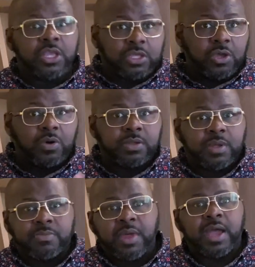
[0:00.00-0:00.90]

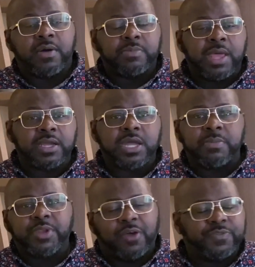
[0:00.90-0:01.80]
I'm not
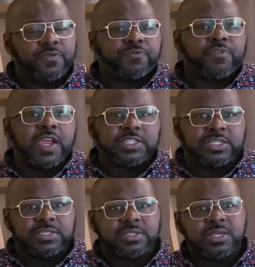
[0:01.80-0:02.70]
coming off the
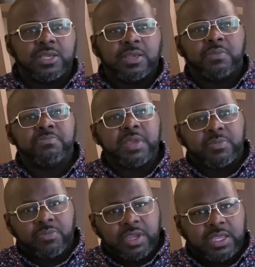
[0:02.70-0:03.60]
freshest
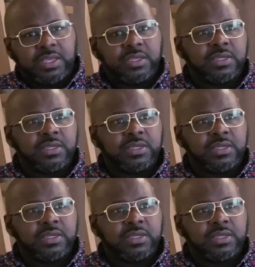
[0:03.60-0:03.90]
memory,